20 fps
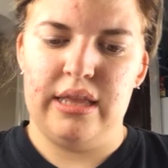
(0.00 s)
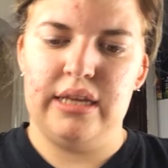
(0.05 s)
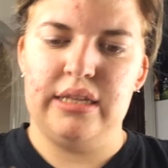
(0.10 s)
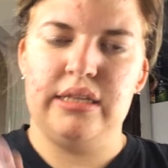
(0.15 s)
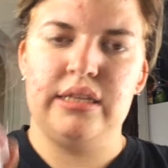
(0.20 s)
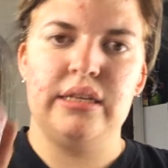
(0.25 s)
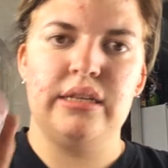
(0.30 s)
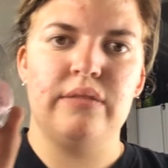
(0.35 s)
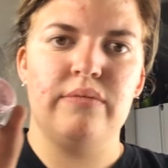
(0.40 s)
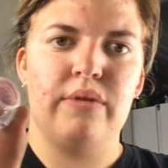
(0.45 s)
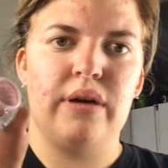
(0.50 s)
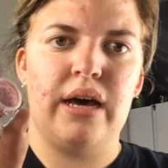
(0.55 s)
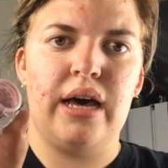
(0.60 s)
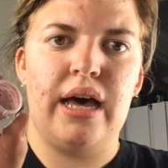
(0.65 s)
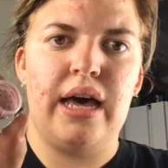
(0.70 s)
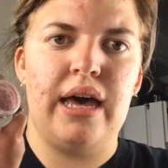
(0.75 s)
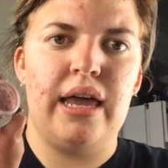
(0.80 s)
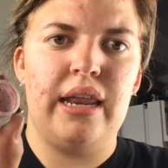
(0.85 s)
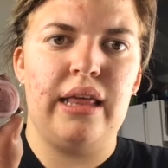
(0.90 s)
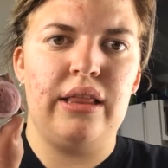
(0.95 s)
And this is
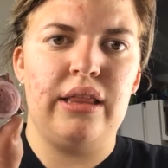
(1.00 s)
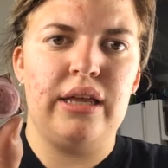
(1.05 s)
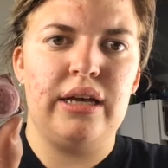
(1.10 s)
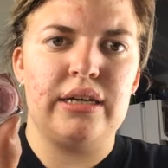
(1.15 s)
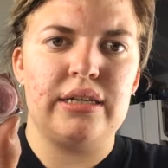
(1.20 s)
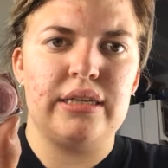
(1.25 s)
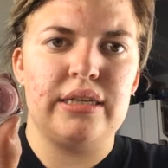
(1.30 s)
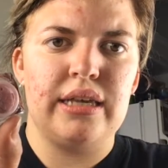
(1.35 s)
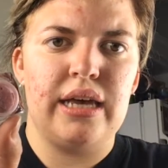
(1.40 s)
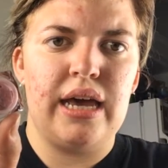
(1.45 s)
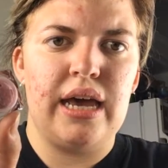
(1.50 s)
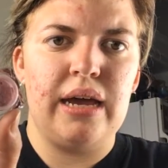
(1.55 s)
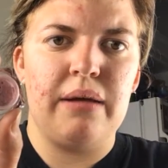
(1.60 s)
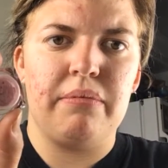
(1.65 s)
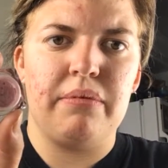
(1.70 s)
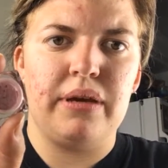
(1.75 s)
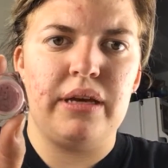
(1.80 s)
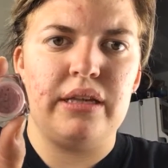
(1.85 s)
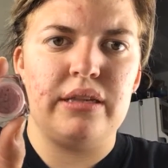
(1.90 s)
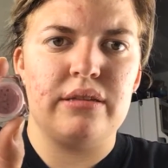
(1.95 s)
what it looks
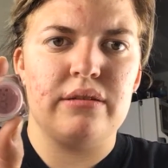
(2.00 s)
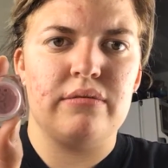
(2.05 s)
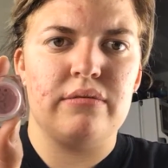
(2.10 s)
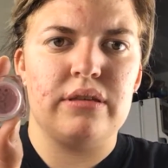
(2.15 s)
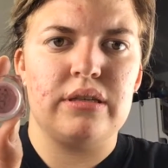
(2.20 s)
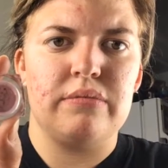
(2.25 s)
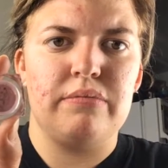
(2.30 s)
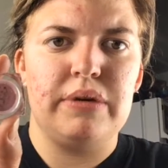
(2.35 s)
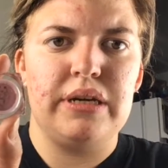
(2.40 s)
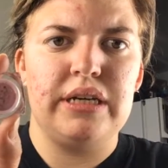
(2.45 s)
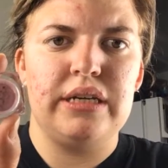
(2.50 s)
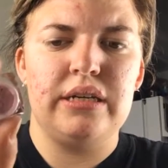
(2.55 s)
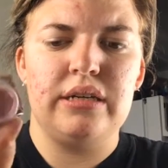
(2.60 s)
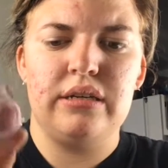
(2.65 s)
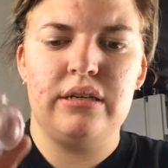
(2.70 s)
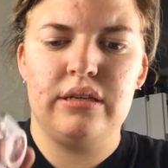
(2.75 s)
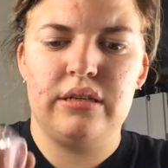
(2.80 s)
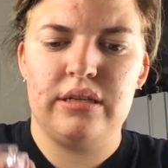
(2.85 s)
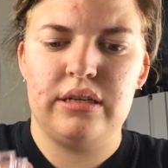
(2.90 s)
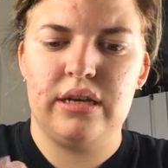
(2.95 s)
like. Please don't
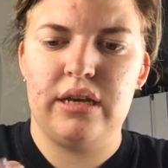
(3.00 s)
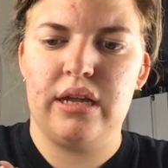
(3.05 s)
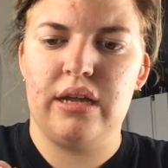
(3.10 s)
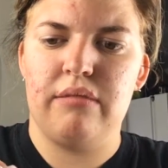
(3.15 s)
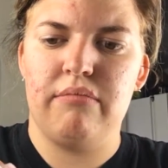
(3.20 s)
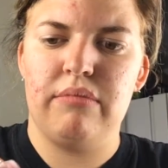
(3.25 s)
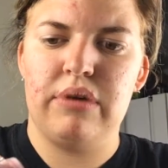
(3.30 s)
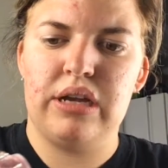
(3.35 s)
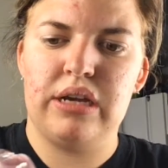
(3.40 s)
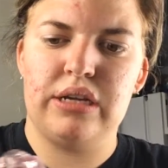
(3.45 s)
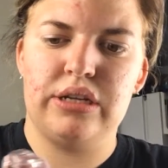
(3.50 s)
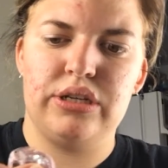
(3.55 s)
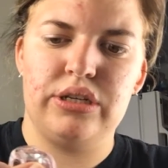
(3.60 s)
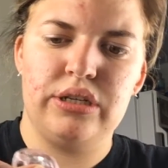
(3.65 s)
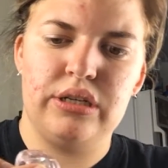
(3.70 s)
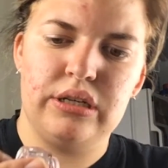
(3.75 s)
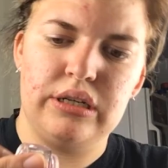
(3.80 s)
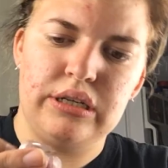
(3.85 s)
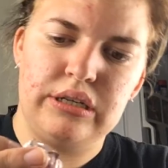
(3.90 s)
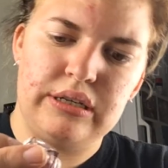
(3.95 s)
spill. And I'm going
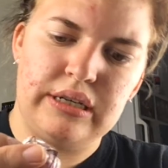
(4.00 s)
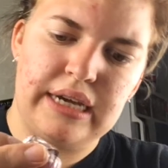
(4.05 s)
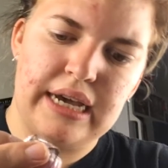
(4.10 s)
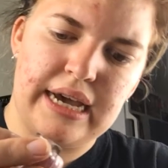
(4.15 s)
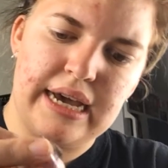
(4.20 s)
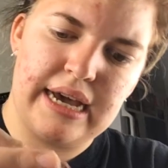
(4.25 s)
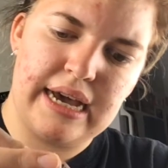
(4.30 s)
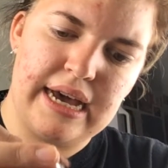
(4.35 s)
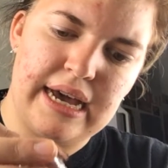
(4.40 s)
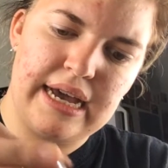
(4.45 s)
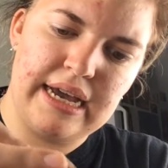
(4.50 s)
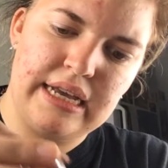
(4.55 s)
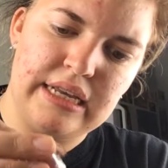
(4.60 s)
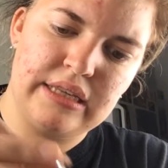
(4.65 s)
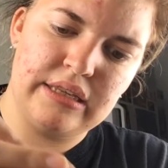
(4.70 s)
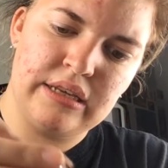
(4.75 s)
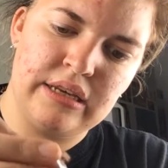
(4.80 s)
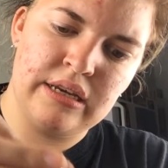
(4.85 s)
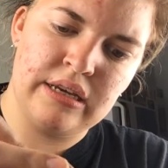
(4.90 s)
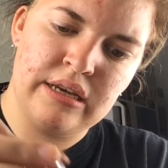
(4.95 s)
to show you
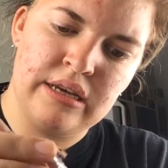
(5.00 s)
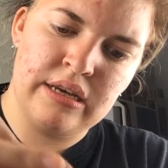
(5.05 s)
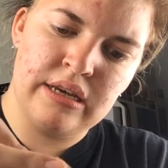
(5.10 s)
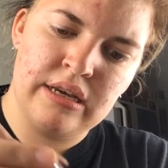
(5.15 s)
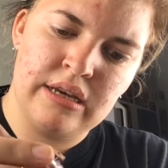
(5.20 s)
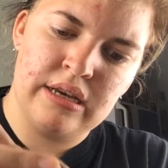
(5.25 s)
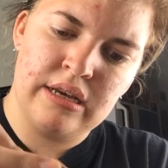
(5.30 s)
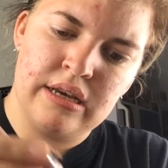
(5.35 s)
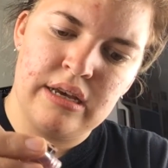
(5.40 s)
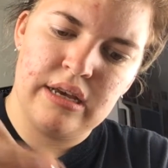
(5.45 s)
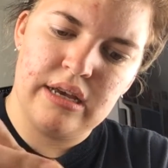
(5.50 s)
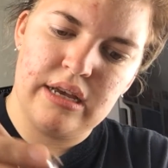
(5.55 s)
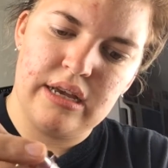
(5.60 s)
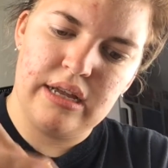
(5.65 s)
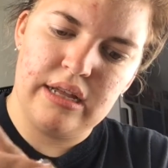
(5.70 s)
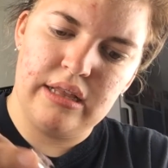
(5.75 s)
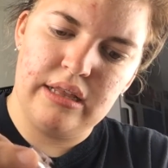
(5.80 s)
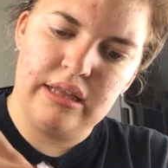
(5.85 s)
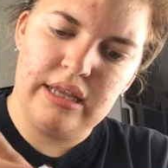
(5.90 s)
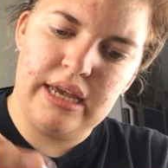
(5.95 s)
guys
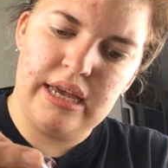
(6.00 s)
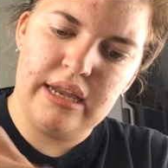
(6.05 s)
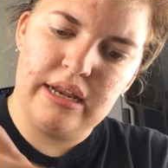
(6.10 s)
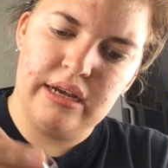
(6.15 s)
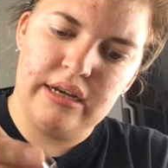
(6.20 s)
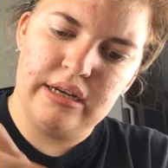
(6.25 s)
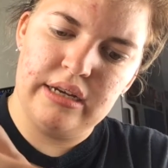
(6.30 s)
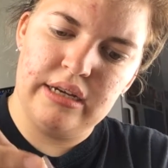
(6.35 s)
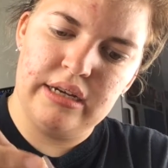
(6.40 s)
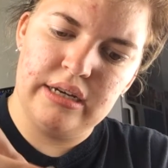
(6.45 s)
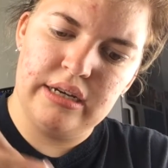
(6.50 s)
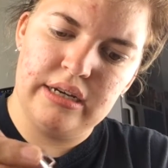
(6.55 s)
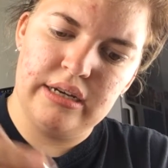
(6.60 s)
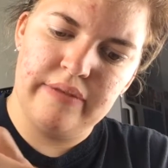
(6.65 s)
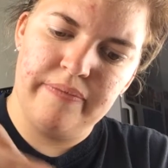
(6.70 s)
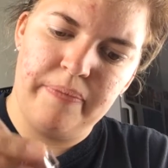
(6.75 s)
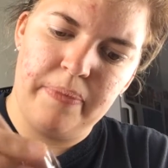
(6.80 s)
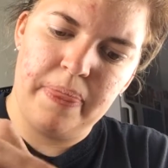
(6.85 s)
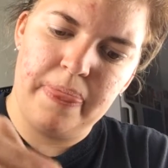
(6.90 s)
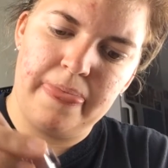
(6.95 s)
a
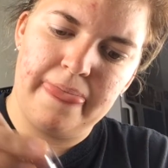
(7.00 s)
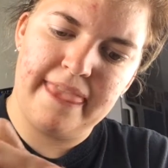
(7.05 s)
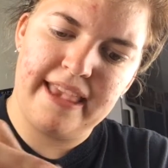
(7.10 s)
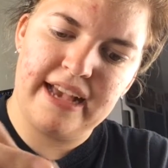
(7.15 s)
little